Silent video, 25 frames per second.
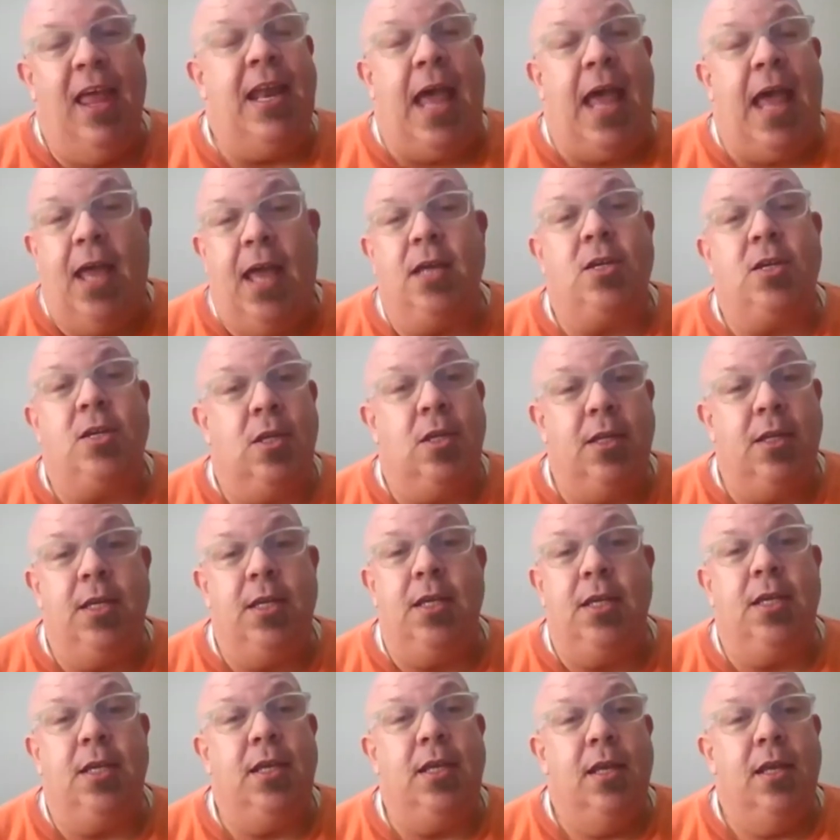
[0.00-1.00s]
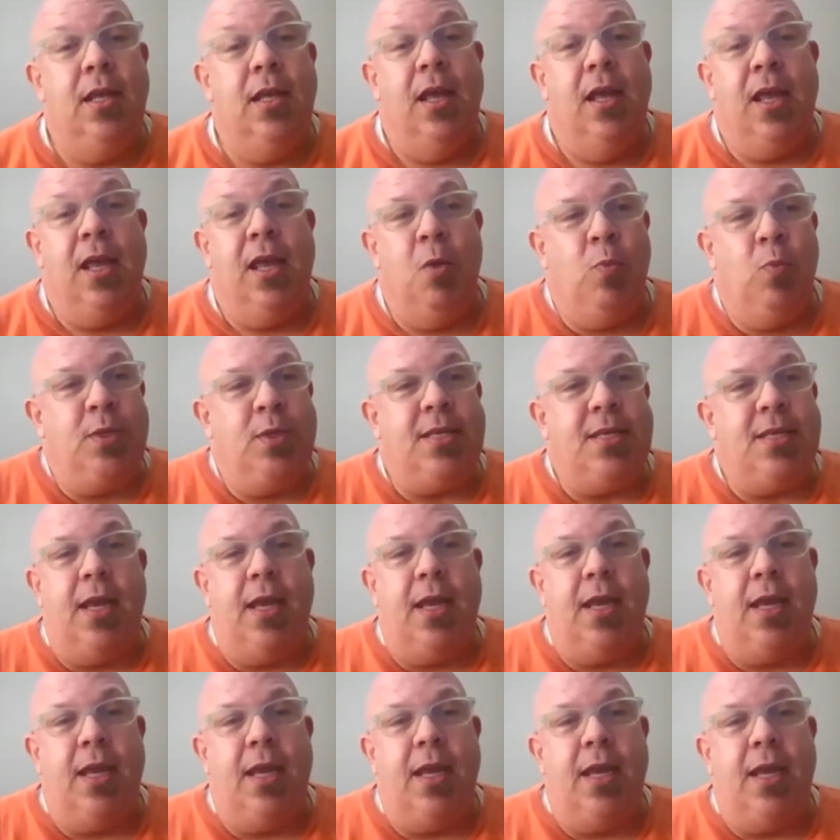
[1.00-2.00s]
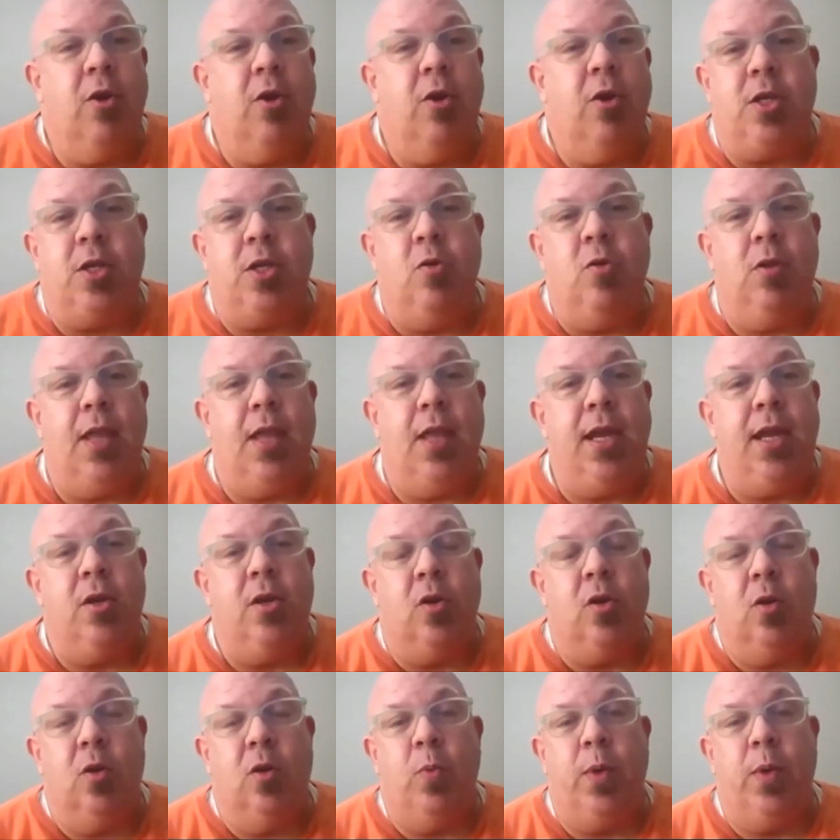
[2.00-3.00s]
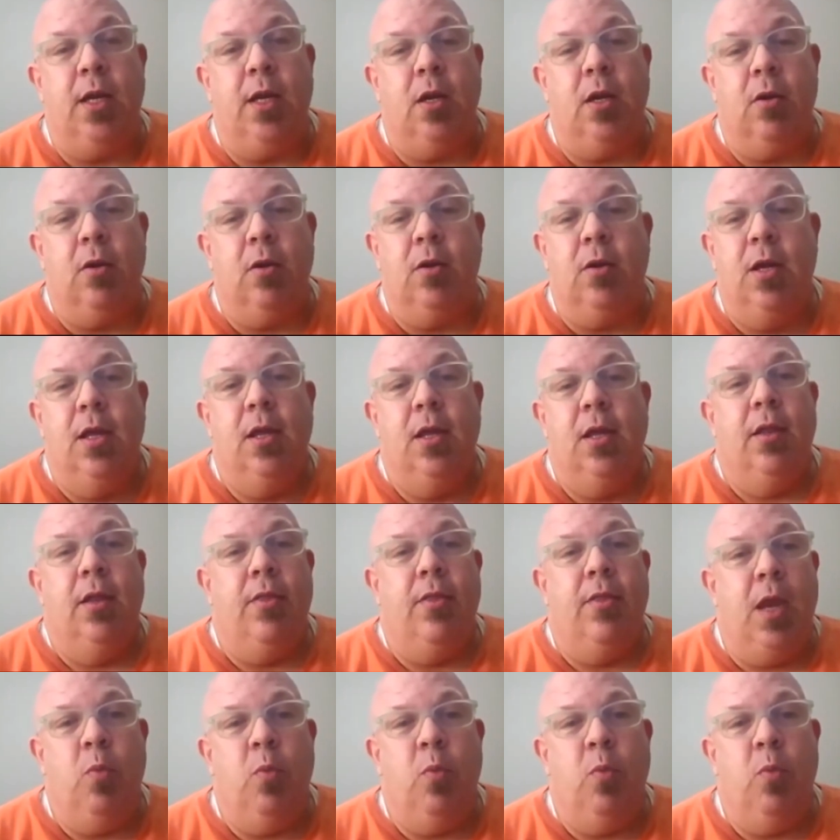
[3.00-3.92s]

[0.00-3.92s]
actually it was like a week or two later where they